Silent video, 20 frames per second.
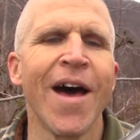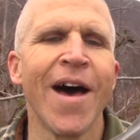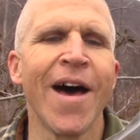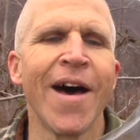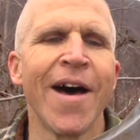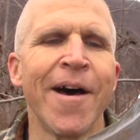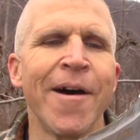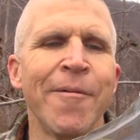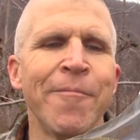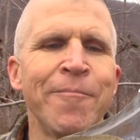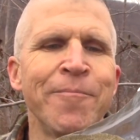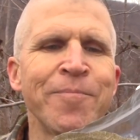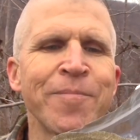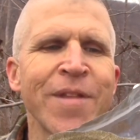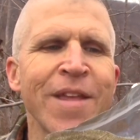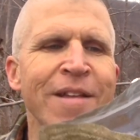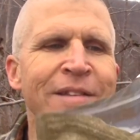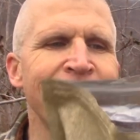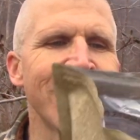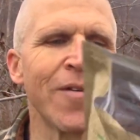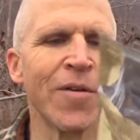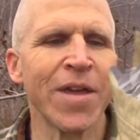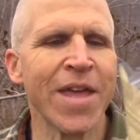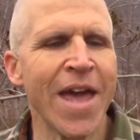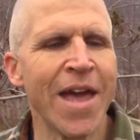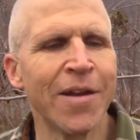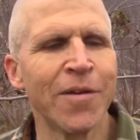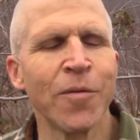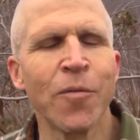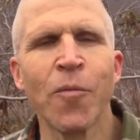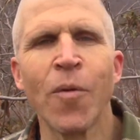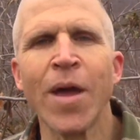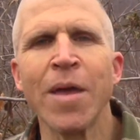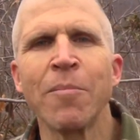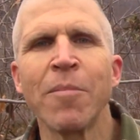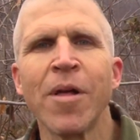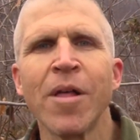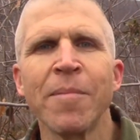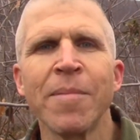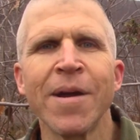Um, and so again,
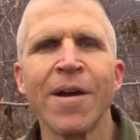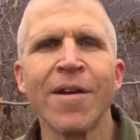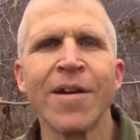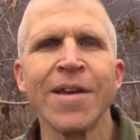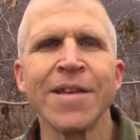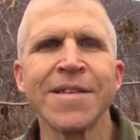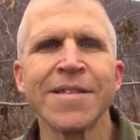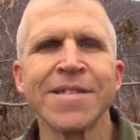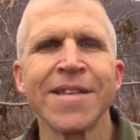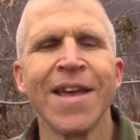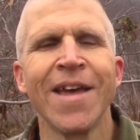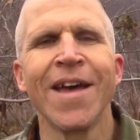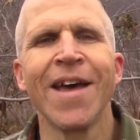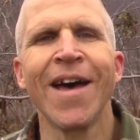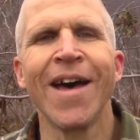white mulberries,